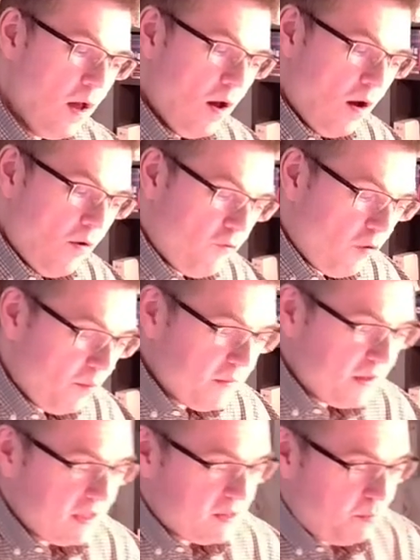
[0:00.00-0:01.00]
From the
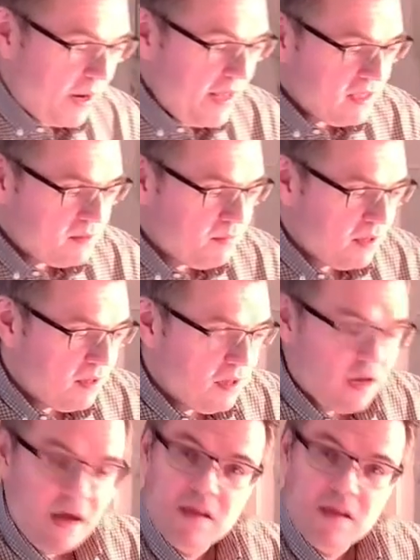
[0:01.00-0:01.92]
displacement and